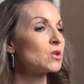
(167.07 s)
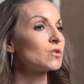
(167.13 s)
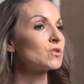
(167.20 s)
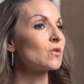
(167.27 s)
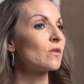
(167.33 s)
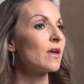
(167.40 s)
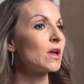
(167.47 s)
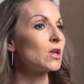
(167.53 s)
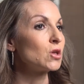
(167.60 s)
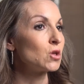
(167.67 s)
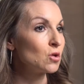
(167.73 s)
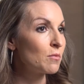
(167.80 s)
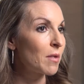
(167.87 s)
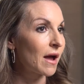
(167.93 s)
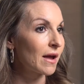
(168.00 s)
so that
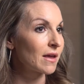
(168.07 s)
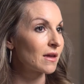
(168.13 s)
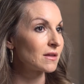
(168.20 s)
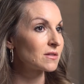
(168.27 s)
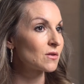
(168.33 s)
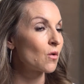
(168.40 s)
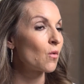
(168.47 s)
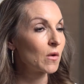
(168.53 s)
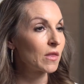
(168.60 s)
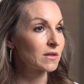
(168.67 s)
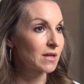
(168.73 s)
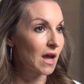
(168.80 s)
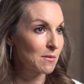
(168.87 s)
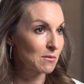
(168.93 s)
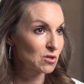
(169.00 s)
you buy it when the
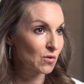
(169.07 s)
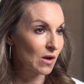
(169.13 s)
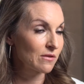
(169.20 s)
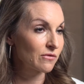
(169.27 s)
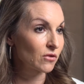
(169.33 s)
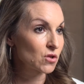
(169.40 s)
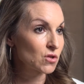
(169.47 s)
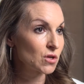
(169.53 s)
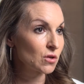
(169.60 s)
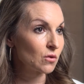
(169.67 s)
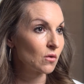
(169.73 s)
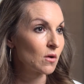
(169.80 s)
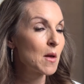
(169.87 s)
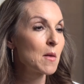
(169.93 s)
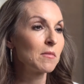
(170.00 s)
time is right for
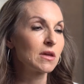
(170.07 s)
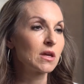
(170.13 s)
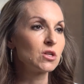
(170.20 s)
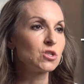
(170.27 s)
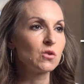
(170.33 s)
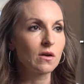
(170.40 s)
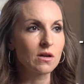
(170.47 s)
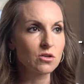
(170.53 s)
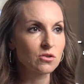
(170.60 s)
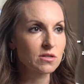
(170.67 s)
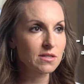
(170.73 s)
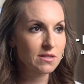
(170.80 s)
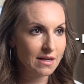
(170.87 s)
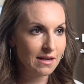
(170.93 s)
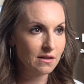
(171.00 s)
you because you
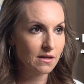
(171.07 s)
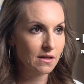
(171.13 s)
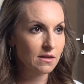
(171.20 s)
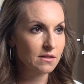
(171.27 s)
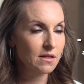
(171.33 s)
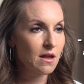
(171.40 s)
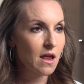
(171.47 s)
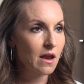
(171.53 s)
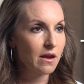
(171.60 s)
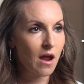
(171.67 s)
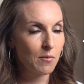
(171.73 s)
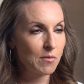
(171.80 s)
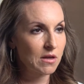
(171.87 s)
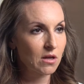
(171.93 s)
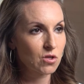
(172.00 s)
understand it,
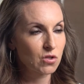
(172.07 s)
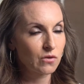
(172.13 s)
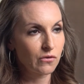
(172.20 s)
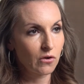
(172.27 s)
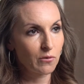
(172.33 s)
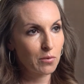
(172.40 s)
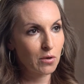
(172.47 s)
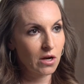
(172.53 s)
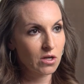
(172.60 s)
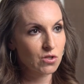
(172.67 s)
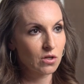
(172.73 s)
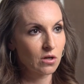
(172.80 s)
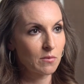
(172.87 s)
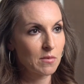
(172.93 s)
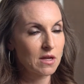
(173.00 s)
not because you feel
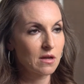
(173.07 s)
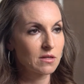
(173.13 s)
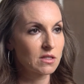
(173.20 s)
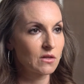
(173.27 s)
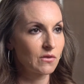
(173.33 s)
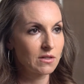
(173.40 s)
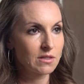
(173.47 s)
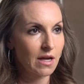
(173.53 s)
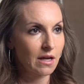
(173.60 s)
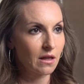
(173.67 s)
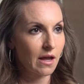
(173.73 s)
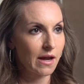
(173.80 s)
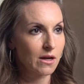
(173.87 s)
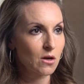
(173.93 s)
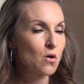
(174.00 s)
pressure because of a
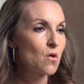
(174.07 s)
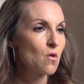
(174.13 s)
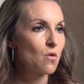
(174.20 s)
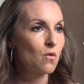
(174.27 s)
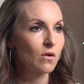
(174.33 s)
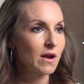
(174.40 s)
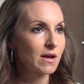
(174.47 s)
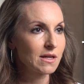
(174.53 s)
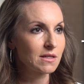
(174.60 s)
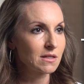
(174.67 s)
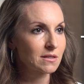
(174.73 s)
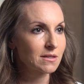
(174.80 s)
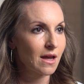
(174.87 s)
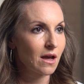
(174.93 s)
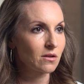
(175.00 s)
deadline or any
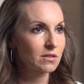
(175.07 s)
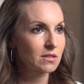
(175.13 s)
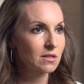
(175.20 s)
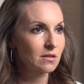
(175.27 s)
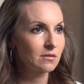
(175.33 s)
discounts.